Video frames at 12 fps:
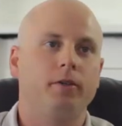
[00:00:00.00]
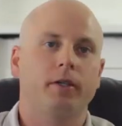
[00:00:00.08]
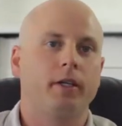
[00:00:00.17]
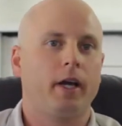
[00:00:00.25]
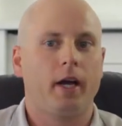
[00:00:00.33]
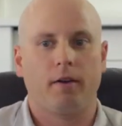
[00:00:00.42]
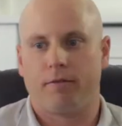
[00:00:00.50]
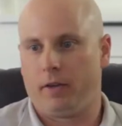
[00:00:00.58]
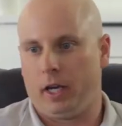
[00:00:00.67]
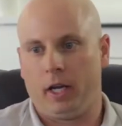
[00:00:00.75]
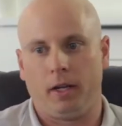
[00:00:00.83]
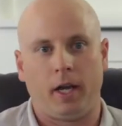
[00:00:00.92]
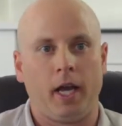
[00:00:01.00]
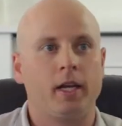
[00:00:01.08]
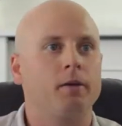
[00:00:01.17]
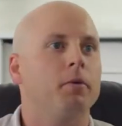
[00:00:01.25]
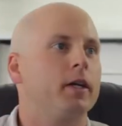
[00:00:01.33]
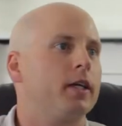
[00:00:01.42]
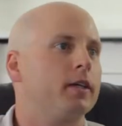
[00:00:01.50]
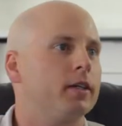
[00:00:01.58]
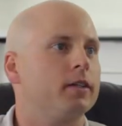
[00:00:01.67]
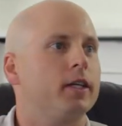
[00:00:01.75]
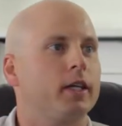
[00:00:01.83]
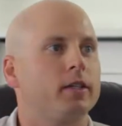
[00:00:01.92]
You can have any, anybody
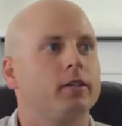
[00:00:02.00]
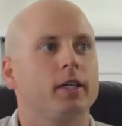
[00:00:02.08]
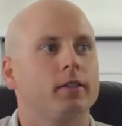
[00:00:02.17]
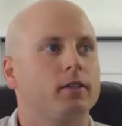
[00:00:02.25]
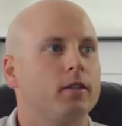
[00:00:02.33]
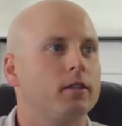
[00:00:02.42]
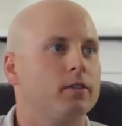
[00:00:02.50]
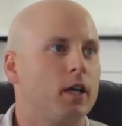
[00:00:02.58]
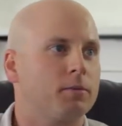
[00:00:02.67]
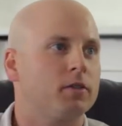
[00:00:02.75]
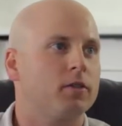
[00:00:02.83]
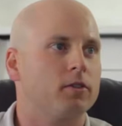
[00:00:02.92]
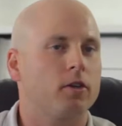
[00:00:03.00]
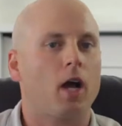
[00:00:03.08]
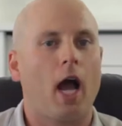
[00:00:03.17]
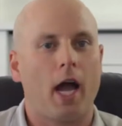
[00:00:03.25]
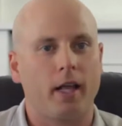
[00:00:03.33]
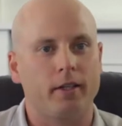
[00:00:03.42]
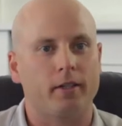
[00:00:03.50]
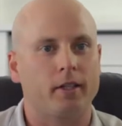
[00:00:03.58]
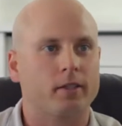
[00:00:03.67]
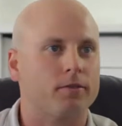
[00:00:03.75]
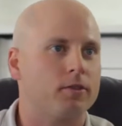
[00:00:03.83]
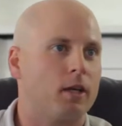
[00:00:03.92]
can get addicted to these substances. They're highly
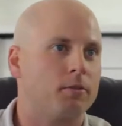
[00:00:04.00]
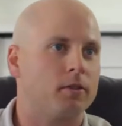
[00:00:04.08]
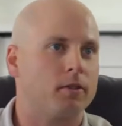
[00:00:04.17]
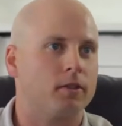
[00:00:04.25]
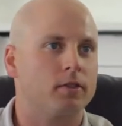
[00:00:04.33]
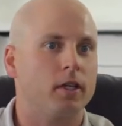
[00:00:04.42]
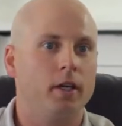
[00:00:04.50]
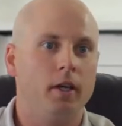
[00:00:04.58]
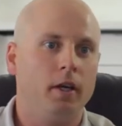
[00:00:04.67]
addictive substances.